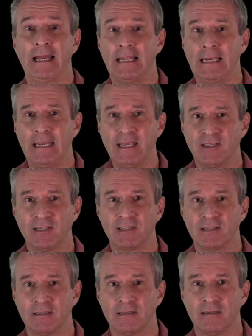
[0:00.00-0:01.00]

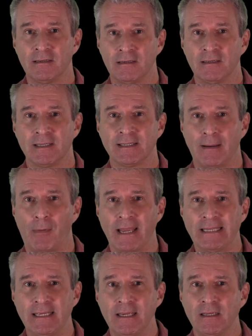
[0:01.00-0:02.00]
List some
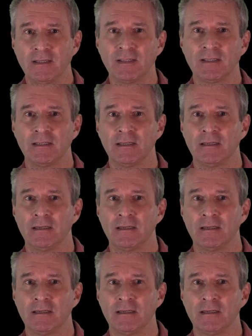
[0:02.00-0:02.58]
ideas